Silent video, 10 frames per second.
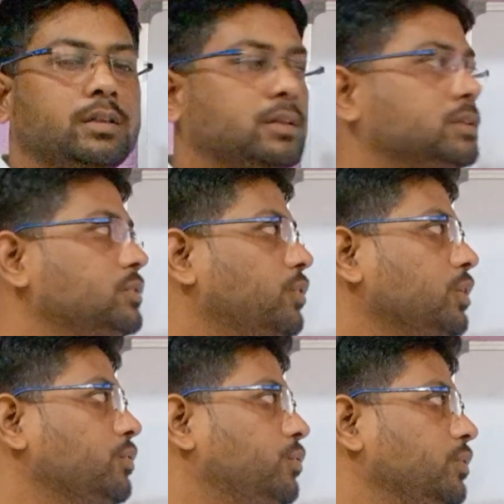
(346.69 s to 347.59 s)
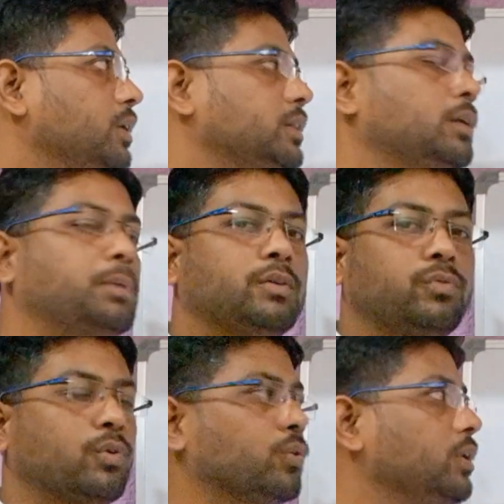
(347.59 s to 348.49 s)
This is what? Nothing but
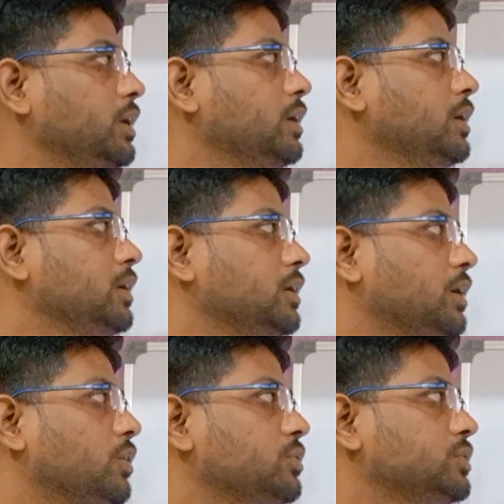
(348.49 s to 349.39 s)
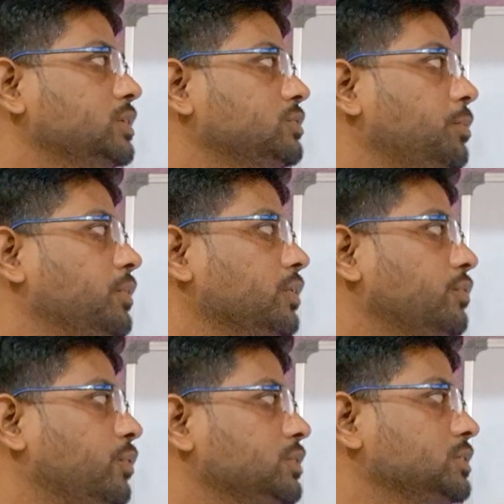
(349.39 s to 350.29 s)
4 only. Here also this will be what?
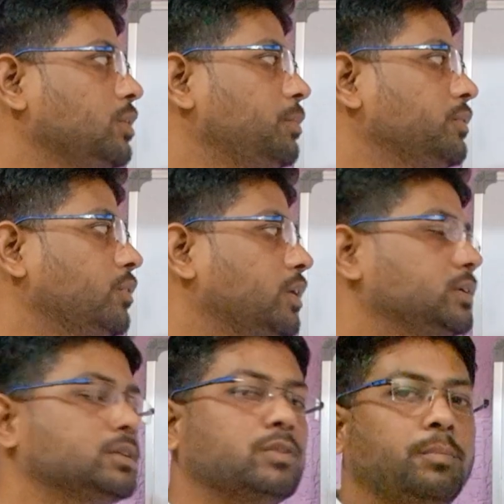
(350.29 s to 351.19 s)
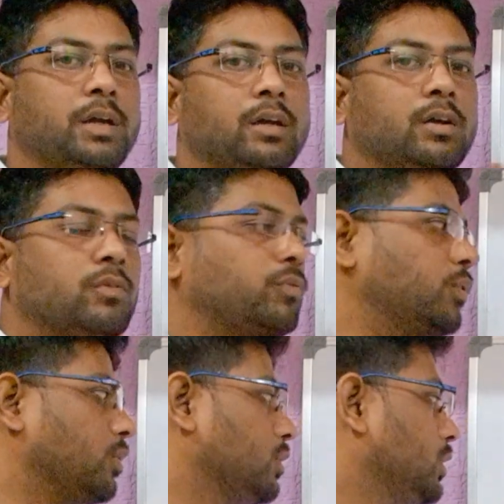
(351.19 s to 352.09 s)
4. This will be 4 and this will be
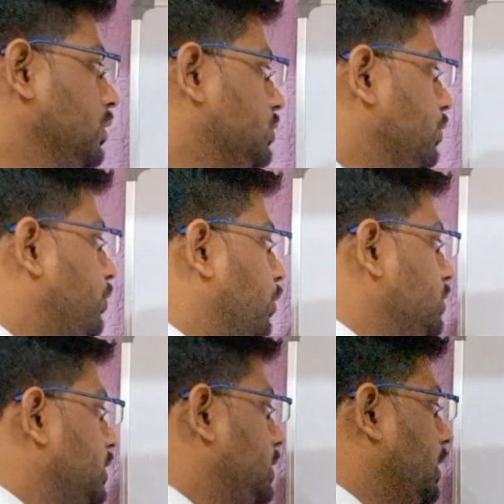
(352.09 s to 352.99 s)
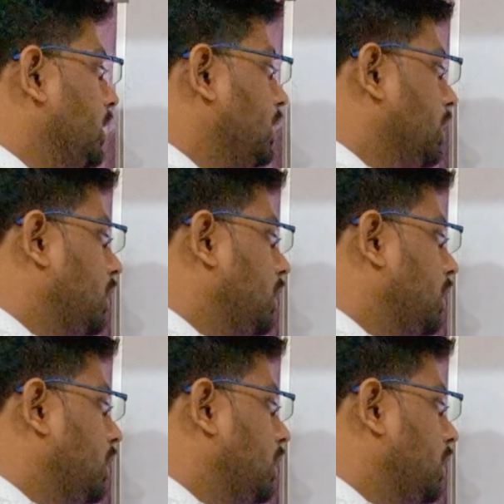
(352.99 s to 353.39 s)
4. So 4c3